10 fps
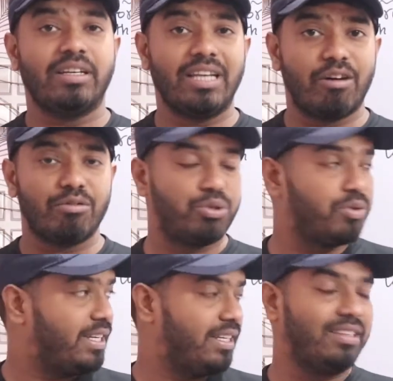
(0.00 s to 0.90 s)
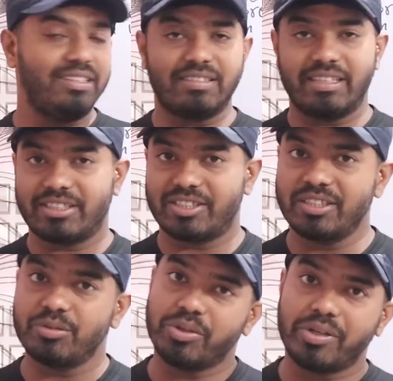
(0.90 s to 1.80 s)
Now today in this
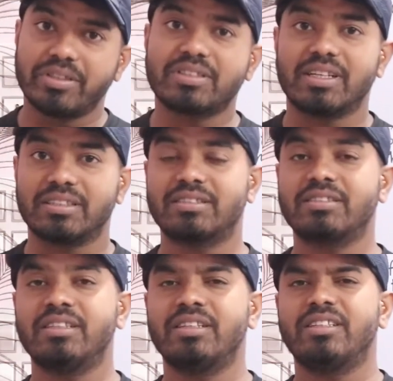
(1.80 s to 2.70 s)
lecture we will discuss